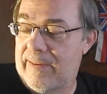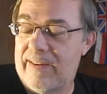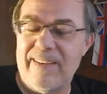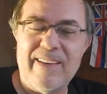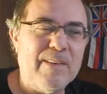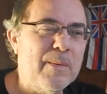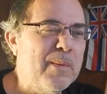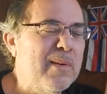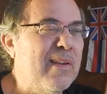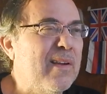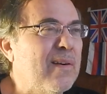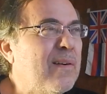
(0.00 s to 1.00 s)
And that's what we would
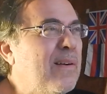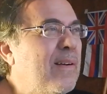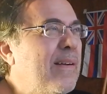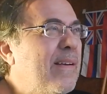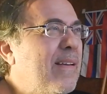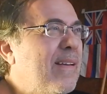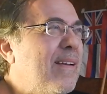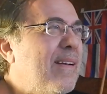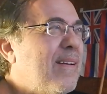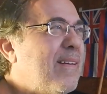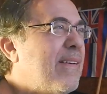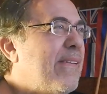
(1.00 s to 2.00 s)
do. You
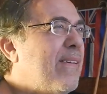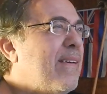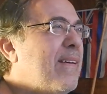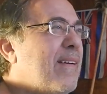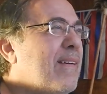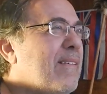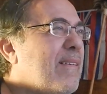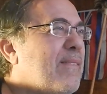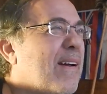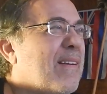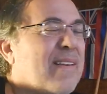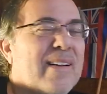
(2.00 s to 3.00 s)
know, we
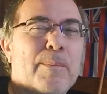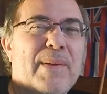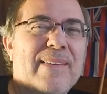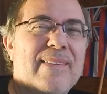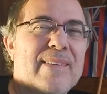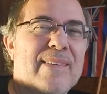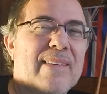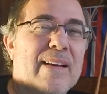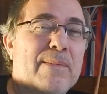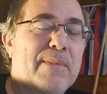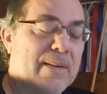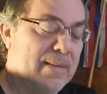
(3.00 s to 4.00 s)
found little bits and
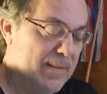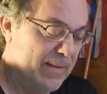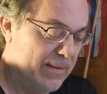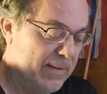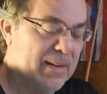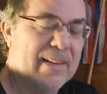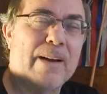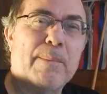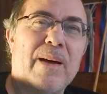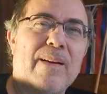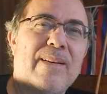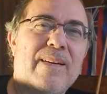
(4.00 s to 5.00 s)
stuff and learned a lot
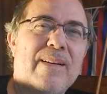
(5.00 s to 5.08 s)
about